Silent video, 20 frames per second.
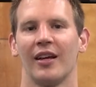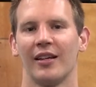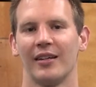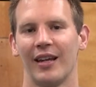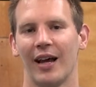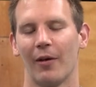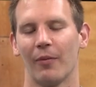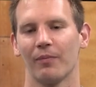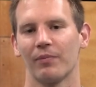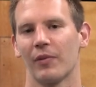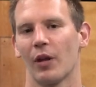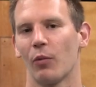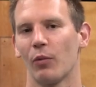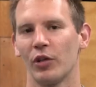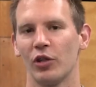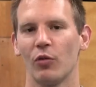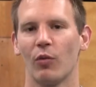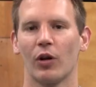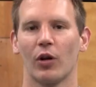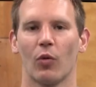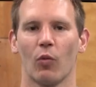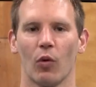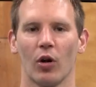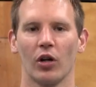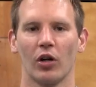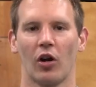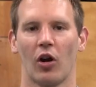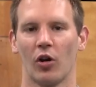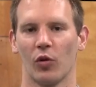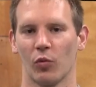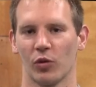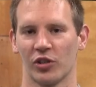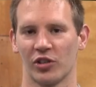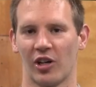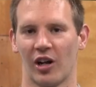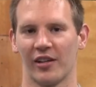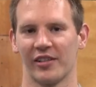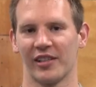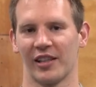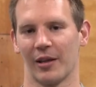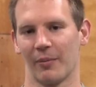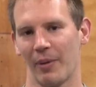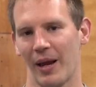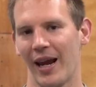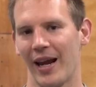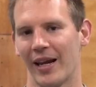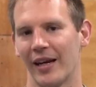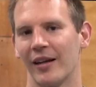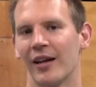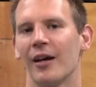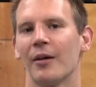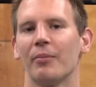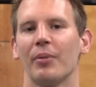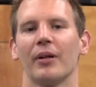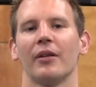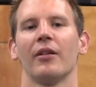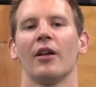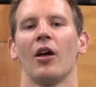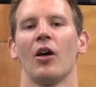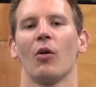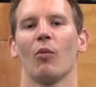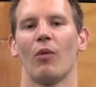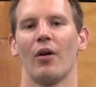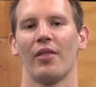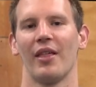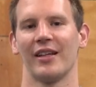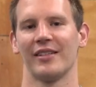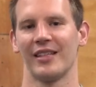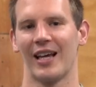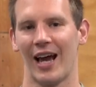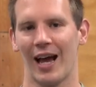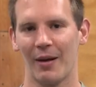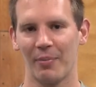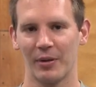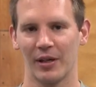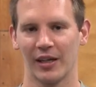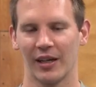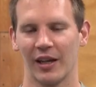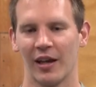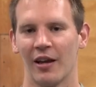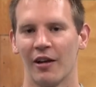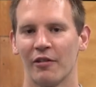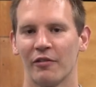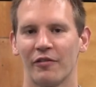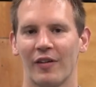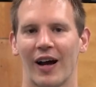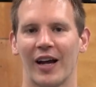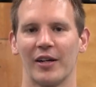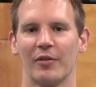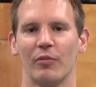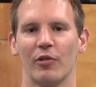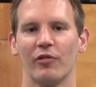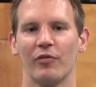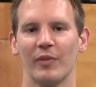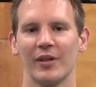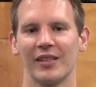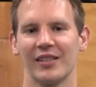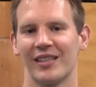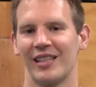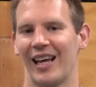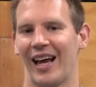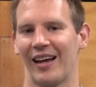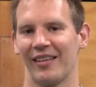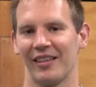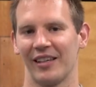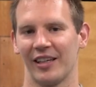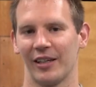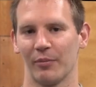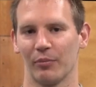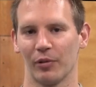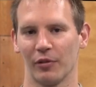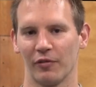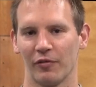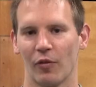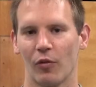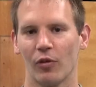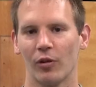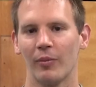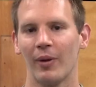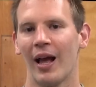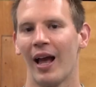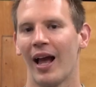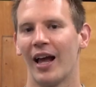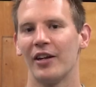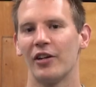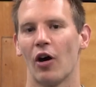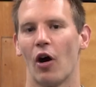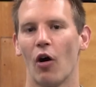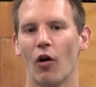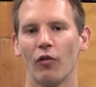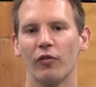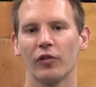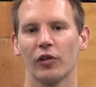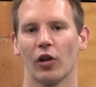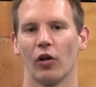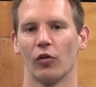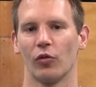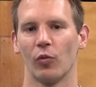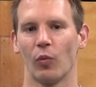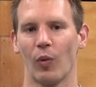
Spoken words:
Now, we do want to work on what's causing the pain, but while that's happening, find movements the athlete can perform and overload